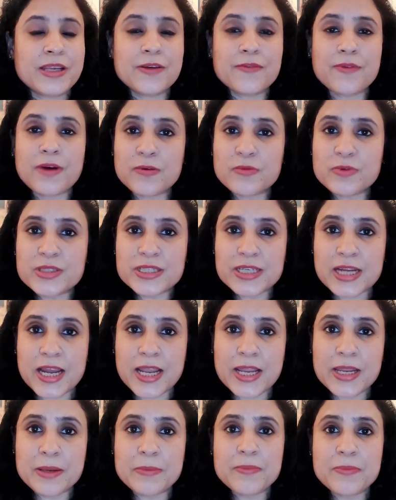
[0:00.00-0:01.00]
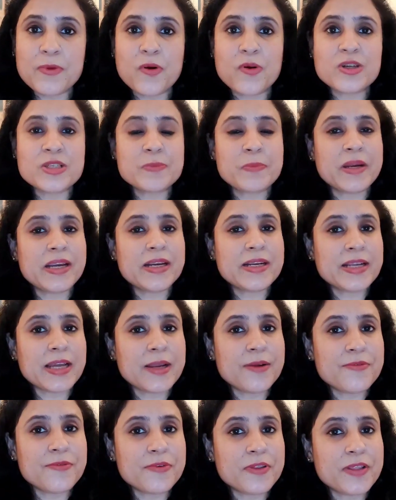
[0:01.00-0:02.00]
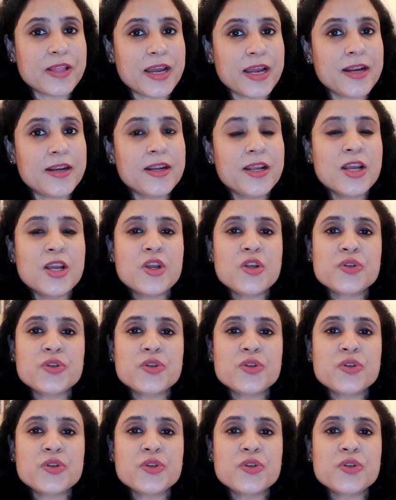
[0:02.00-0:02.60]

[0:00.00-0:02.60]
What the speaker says: give out time or spare time for that.